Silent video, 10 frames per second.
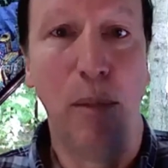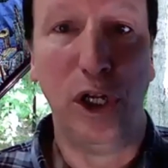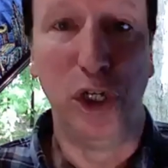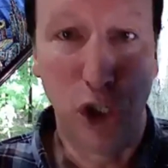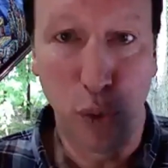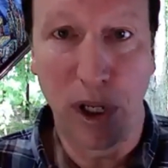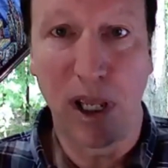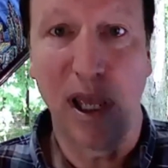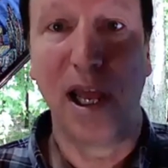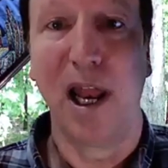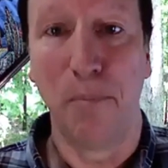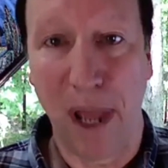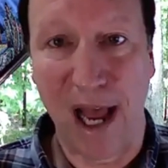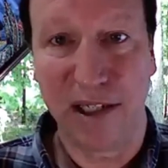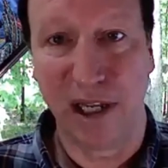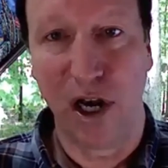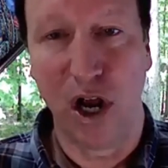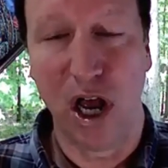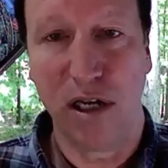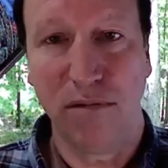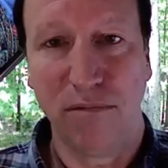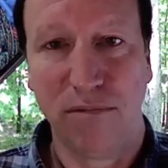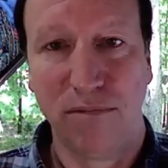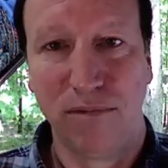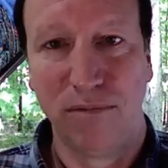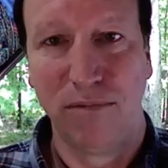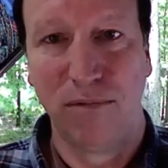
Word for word: but doing it and passing it on. Mm-hmm.